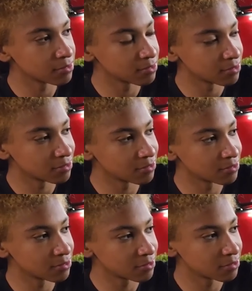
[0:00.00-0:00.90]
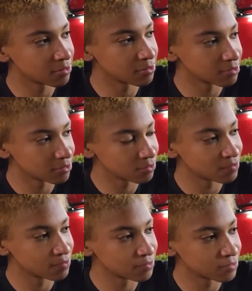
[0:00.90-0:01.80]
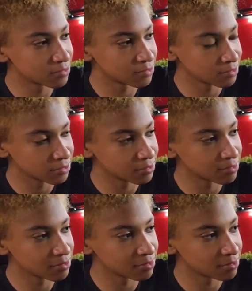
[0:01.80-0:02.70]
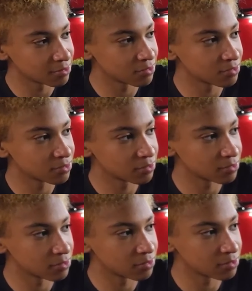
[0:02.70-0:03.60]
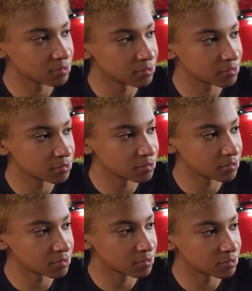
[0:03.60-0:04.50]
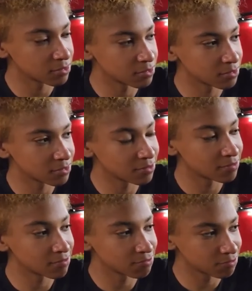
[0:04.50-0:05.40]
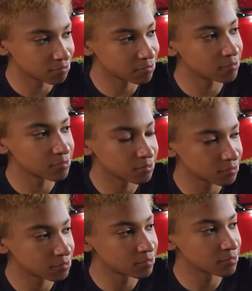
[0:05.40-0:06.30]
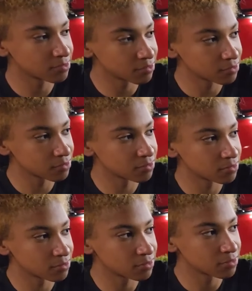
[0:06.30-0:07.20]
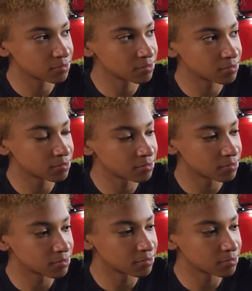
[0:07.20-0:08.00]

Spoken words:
(silent)